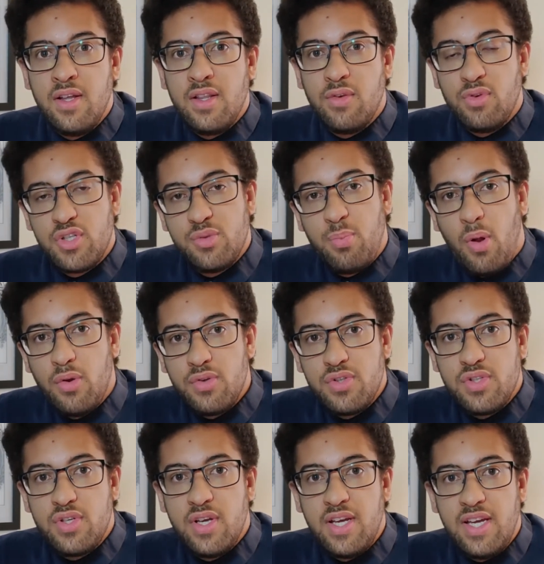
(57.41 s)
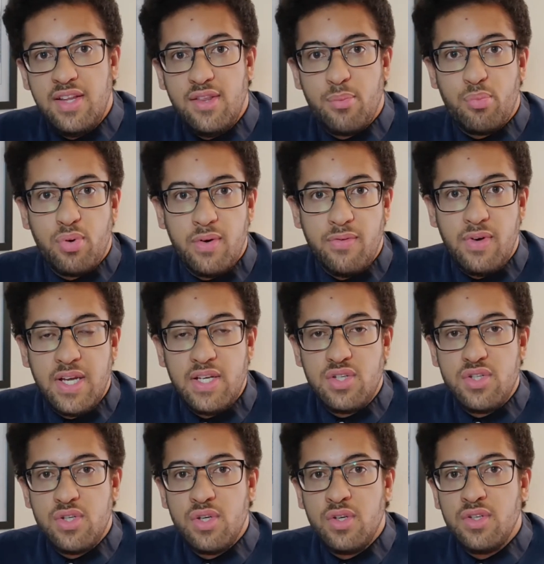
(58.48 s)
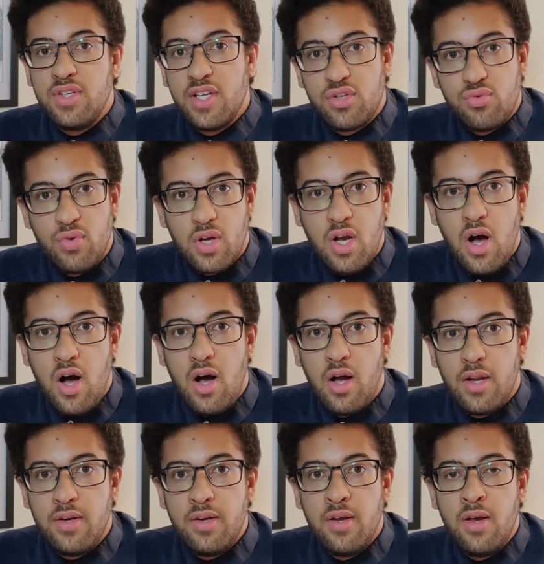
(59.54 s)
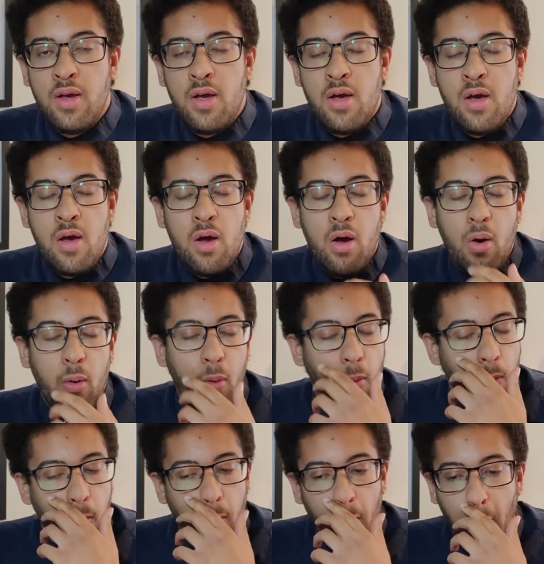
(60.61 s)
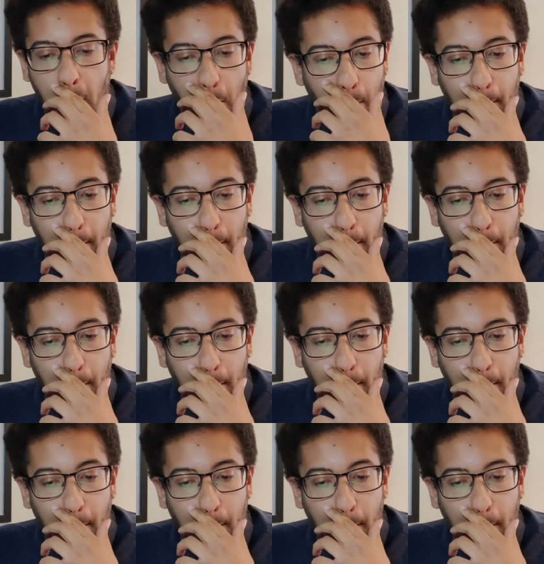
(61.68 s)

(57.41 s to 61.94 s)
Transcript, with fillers: the response to either privilege, disregard, or